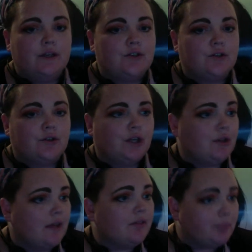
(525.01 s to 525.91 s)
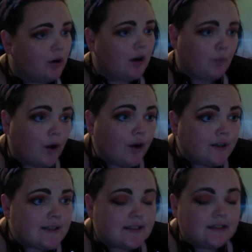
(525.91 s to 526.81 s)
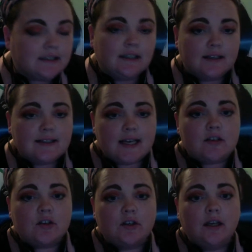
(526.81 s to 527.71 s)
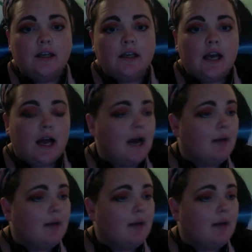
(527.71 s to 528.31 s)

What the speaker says: reassure you that the product works, essentially.